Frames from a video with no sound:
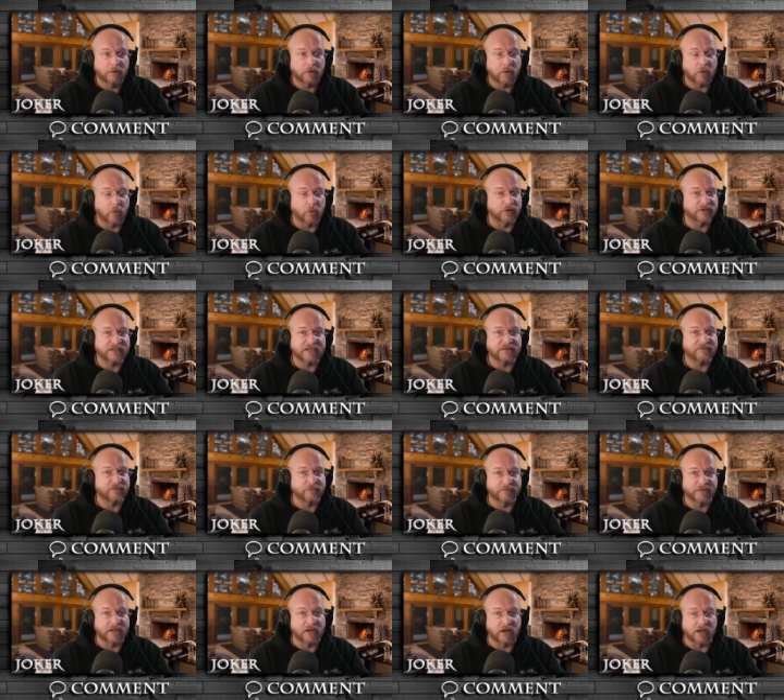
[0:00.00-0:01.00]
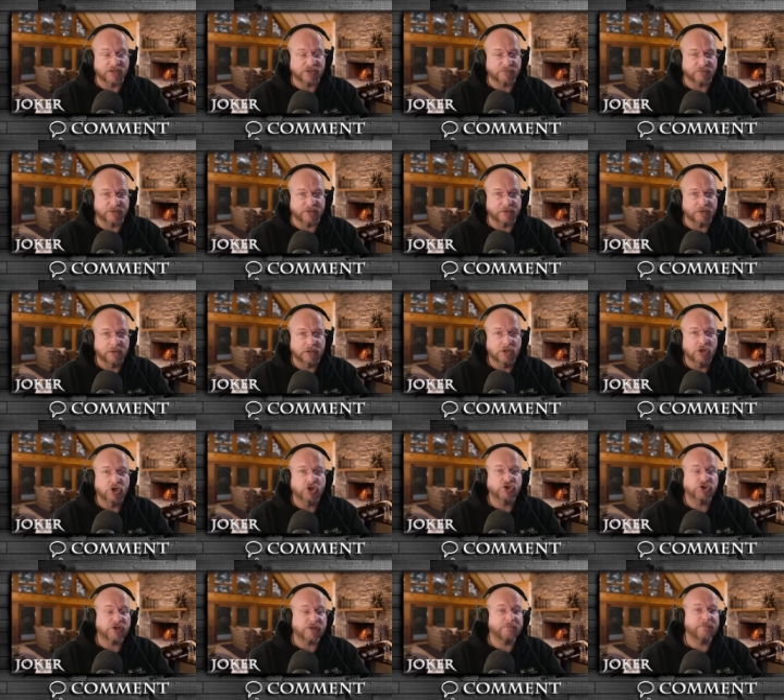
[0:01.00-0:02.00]
or to even be a husband.
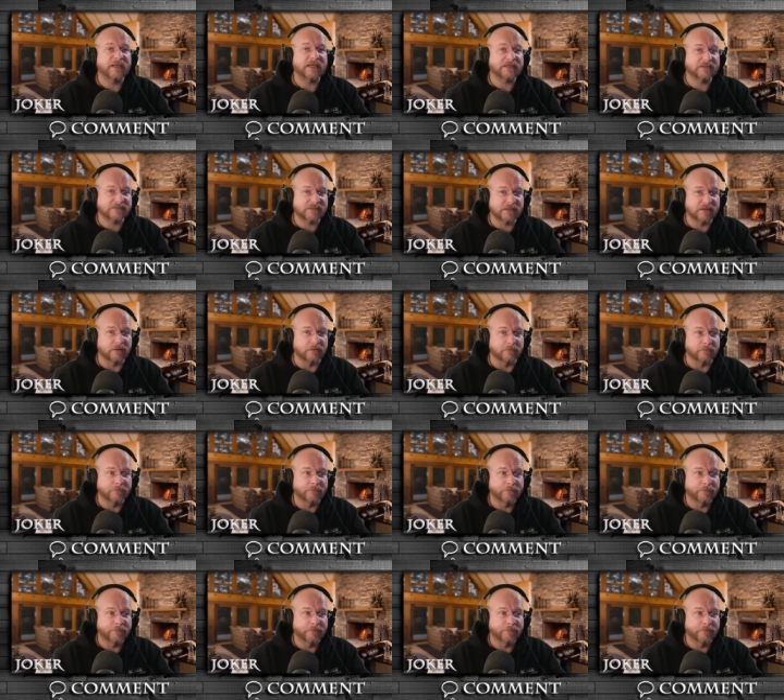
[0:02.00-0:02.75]
She picks him.